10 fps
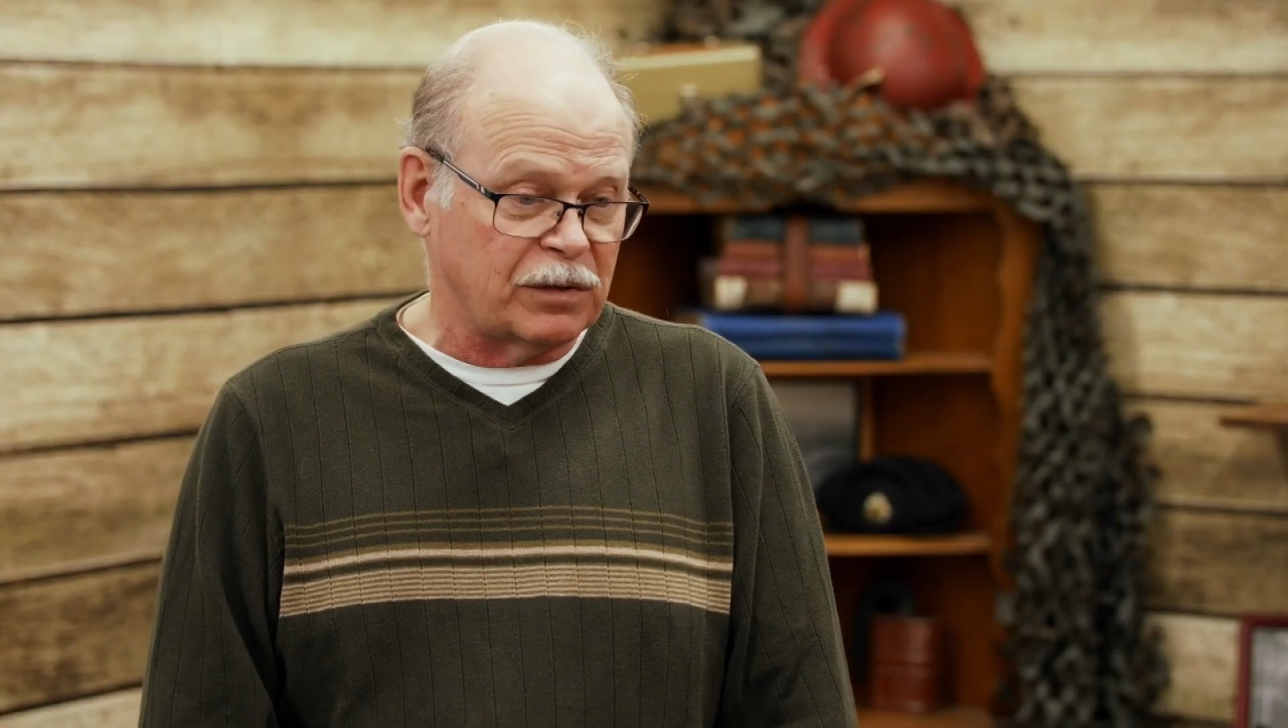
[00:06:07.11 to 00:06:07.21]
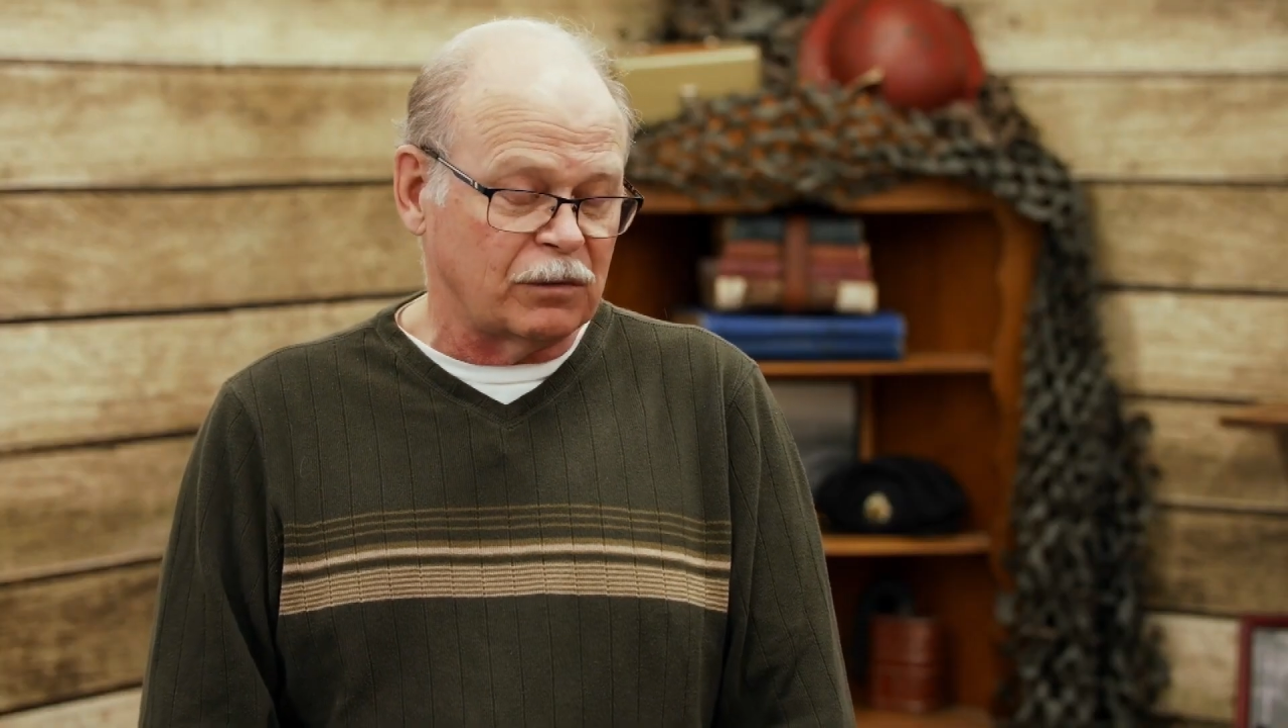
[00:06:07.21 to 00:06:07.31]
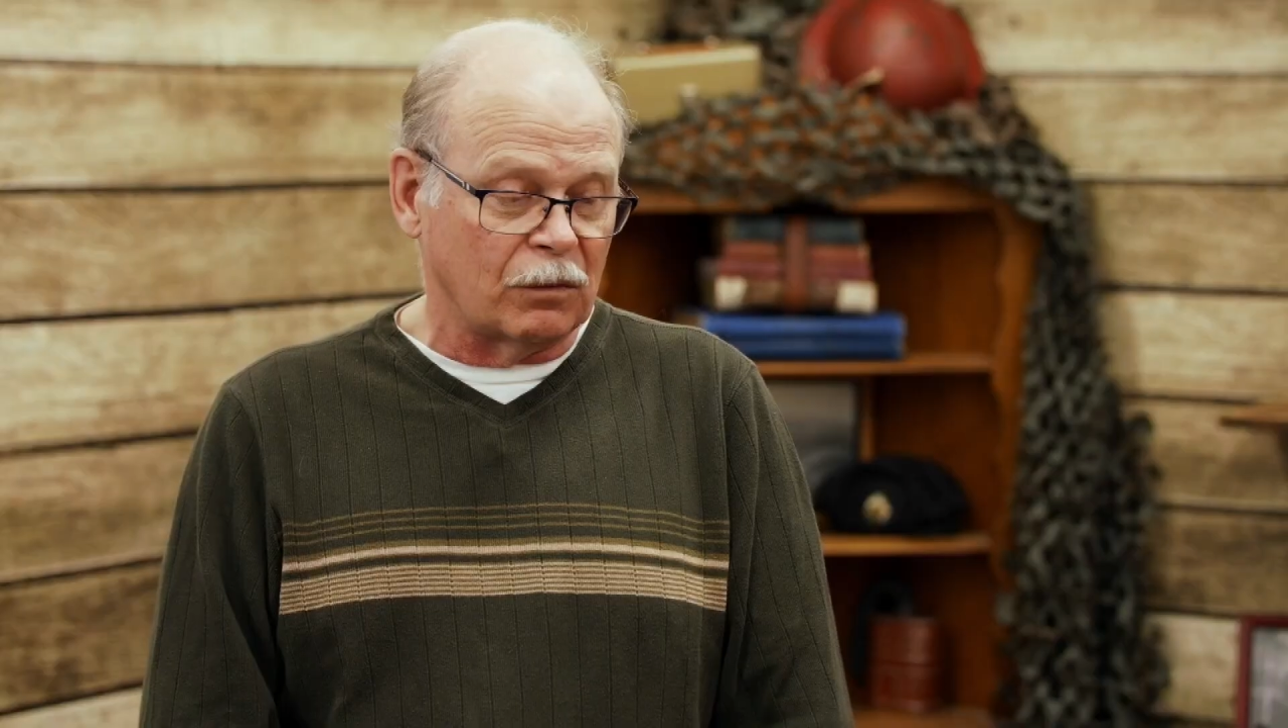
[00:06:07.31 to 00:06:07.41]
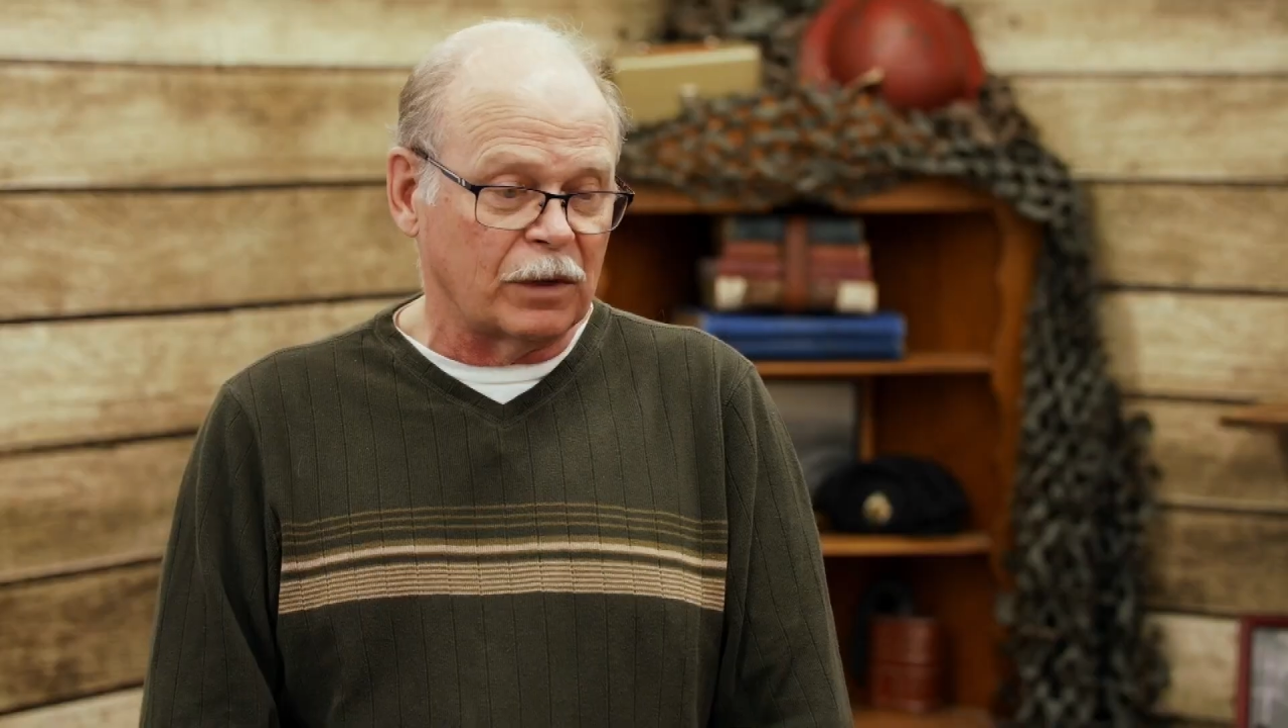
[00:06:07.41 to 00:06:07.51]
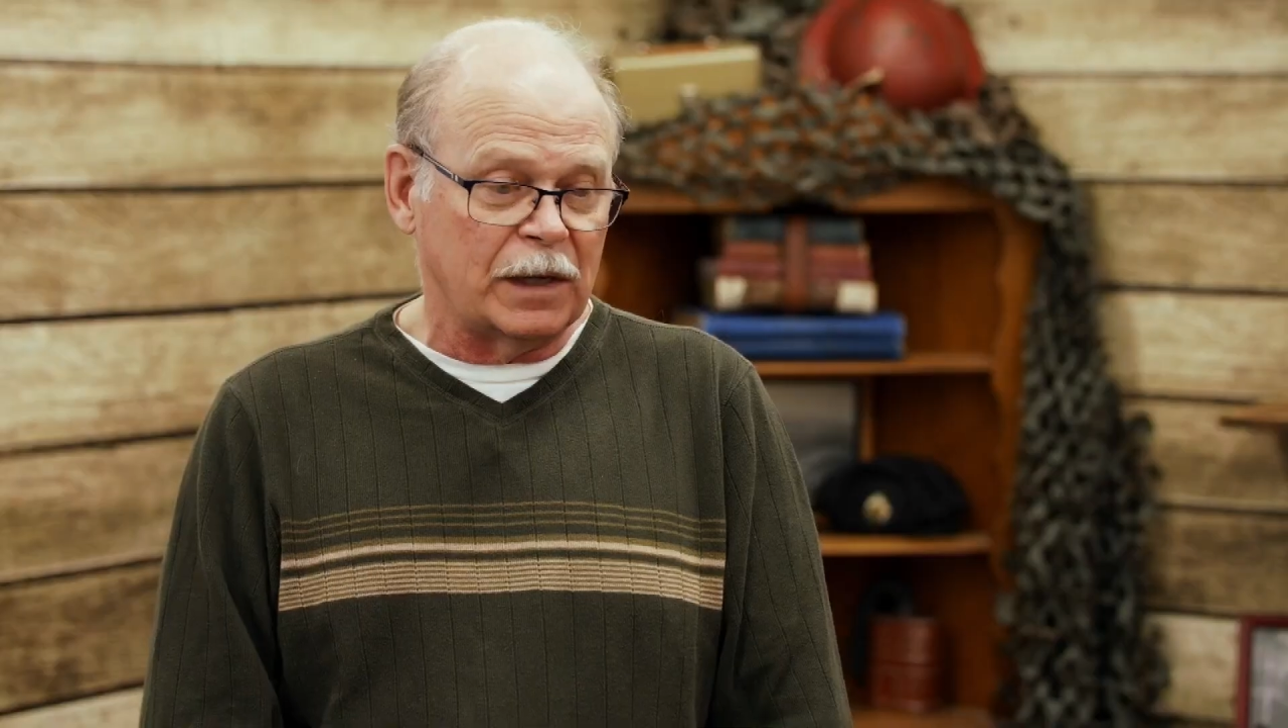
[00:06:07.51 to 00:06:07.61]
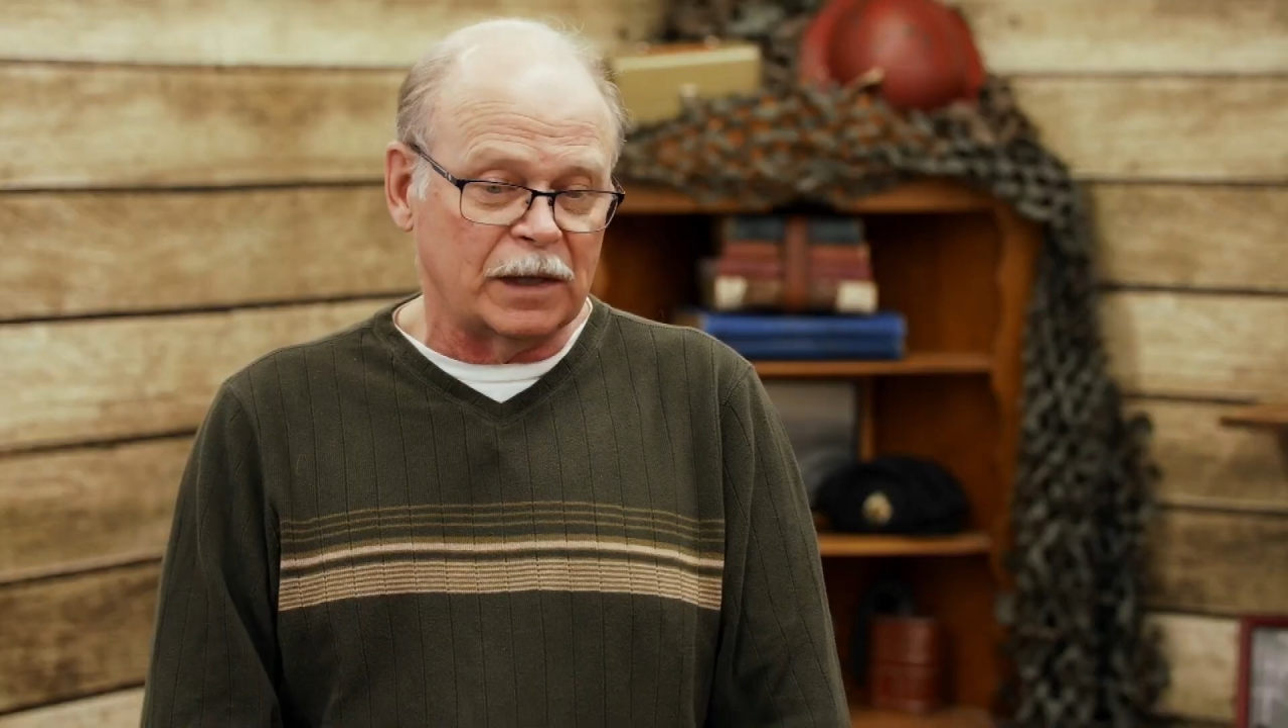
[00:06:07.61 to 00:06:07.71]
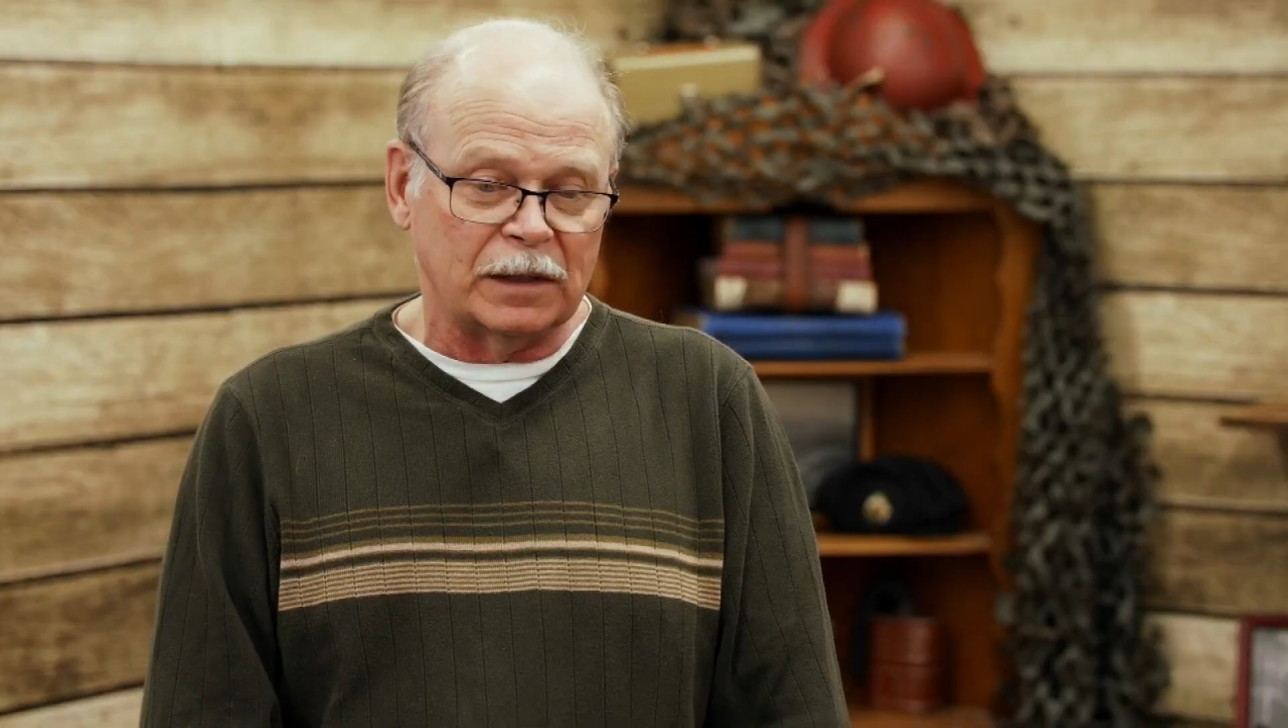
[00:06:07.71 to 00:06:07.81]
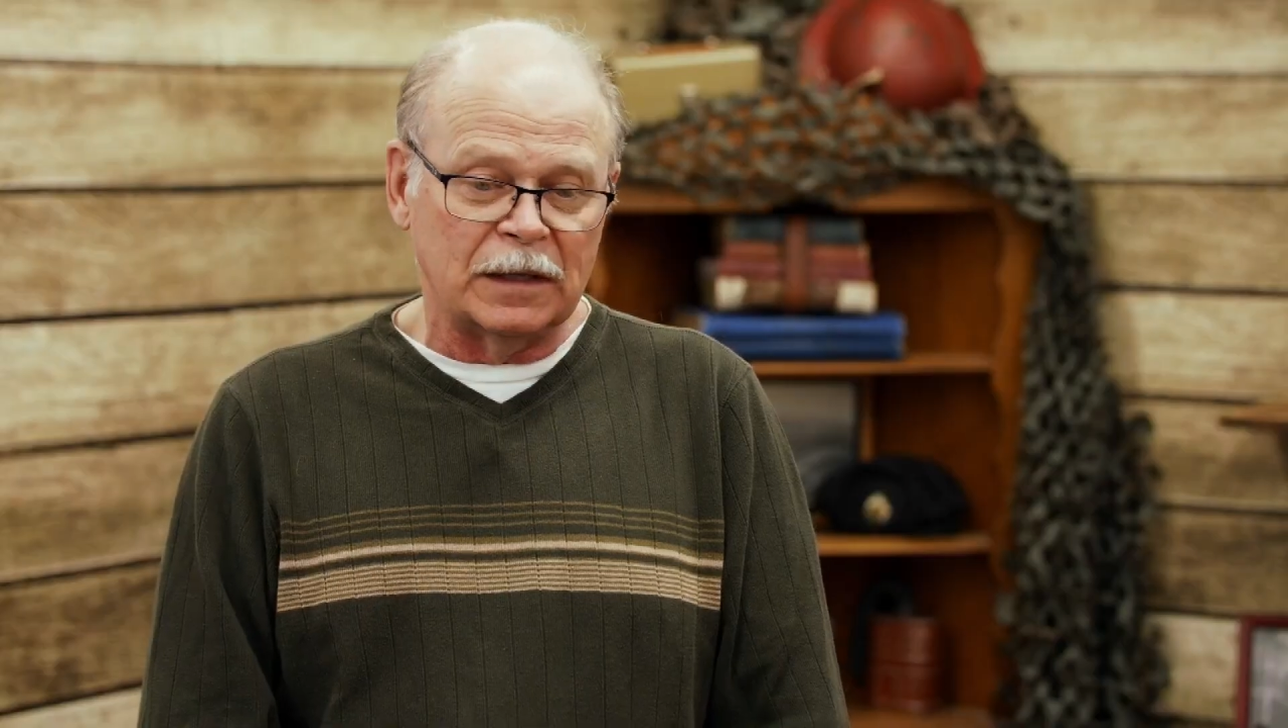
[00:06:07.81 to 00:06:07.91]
story, and